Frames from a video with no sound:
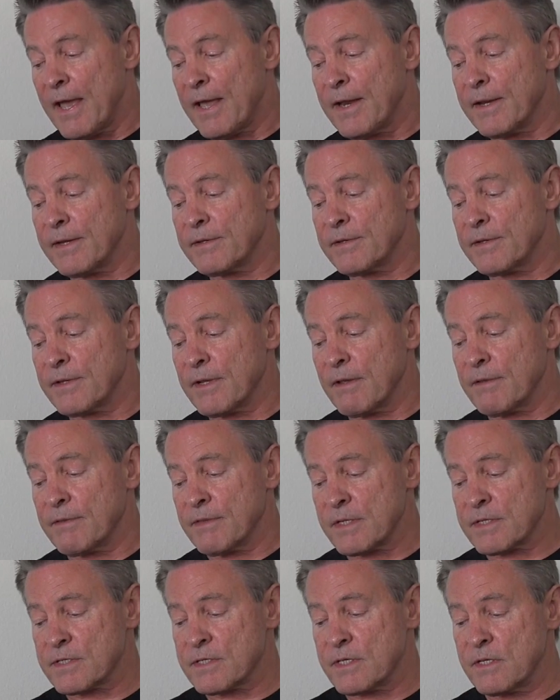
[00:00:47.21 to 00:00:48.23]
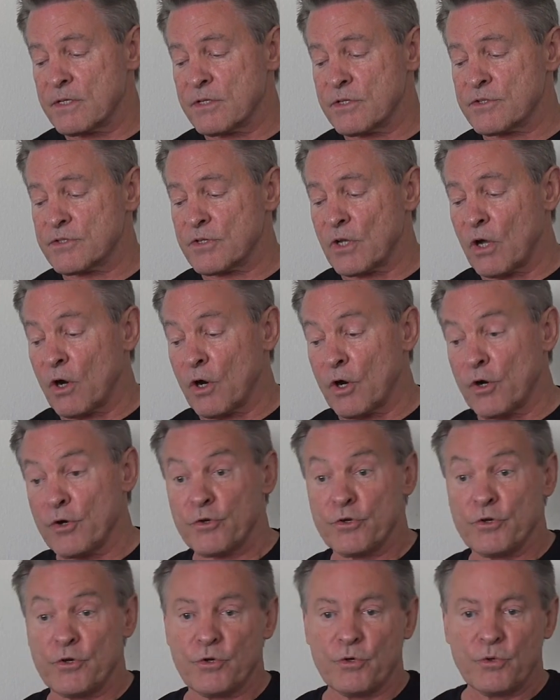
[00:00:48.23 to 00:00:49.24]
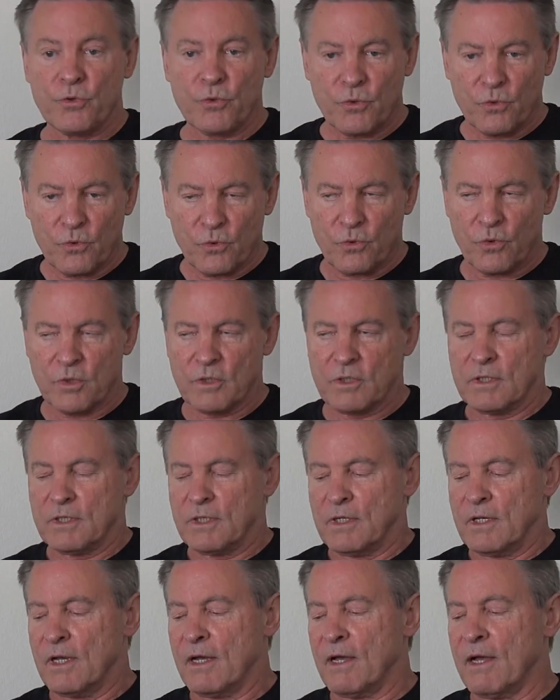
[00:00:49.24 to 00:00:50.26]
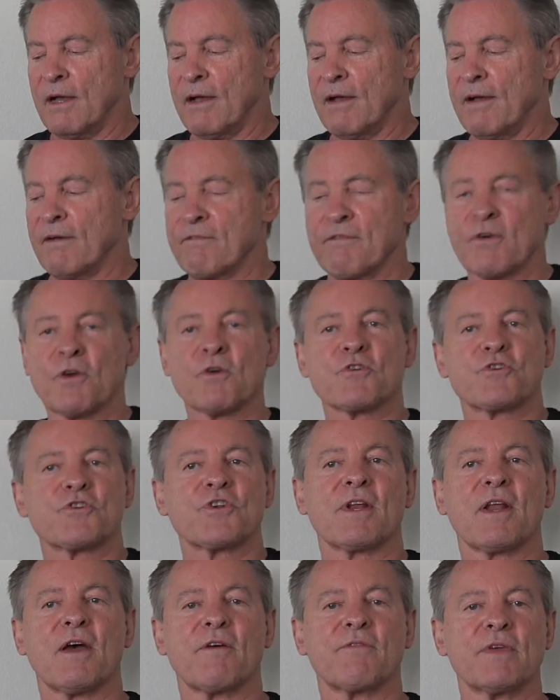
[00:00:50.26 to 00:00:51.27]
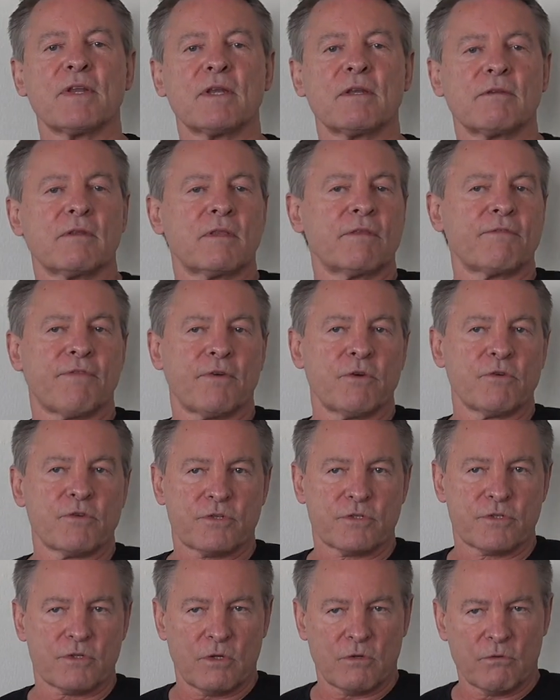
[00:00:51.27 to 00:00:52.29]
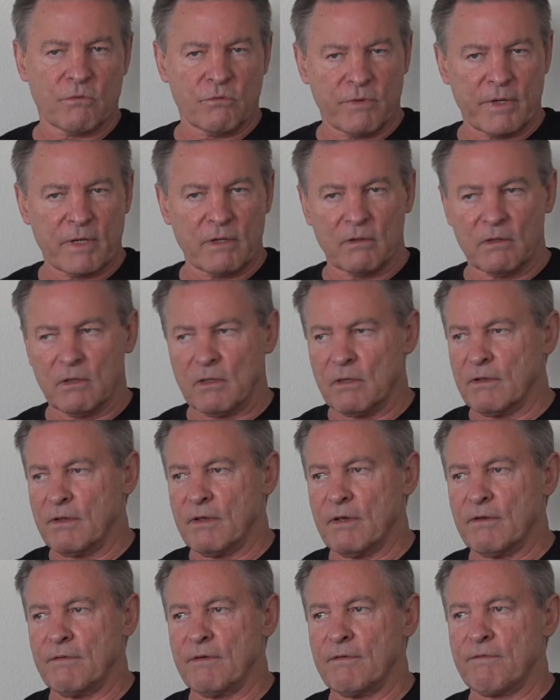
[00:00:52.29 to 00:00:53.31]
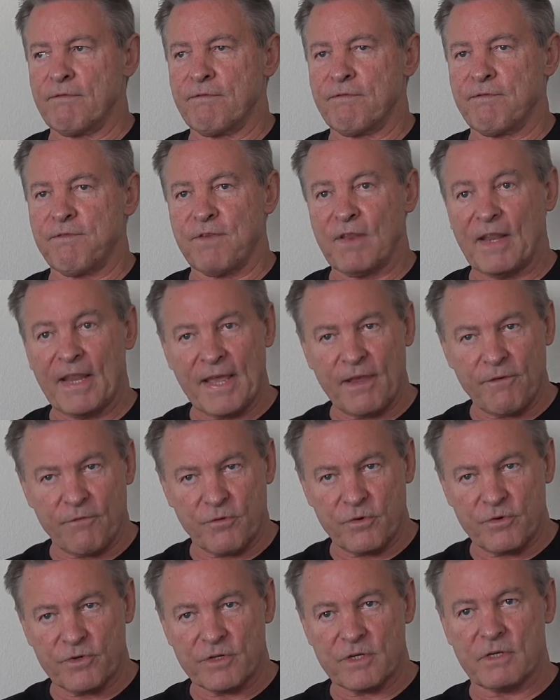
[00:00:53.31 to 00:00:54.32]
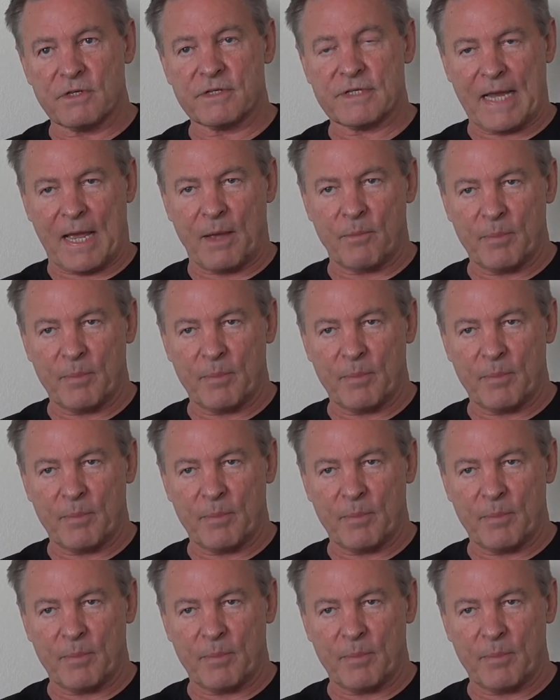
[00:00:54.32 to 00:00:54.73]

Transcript: And this is our new version of it, the first real flavored